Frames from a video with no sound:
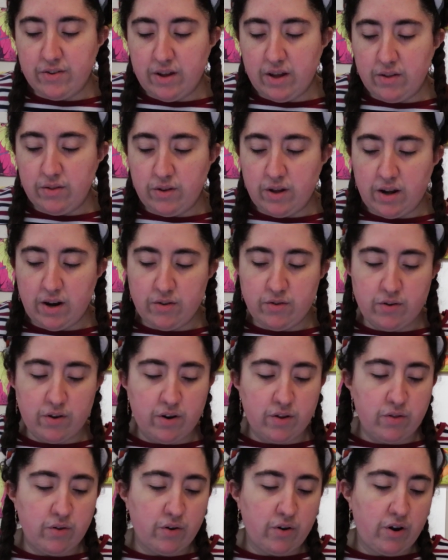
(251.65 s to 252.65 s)
There is not a
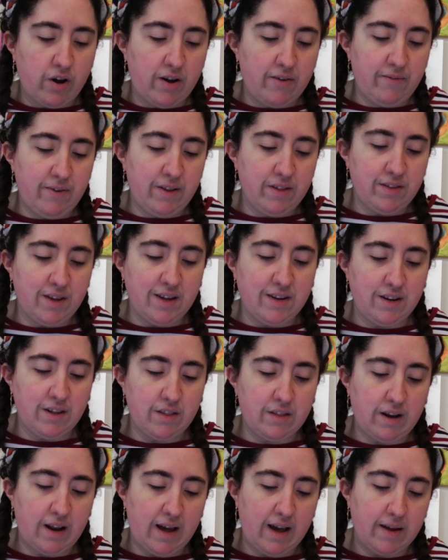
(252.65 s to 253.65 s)
shortage of conflict in
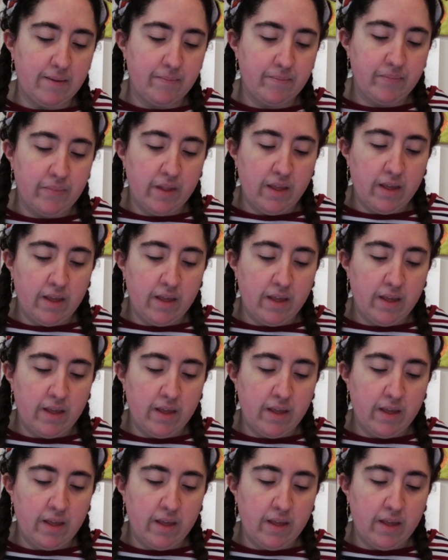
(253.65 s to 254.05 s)
this line.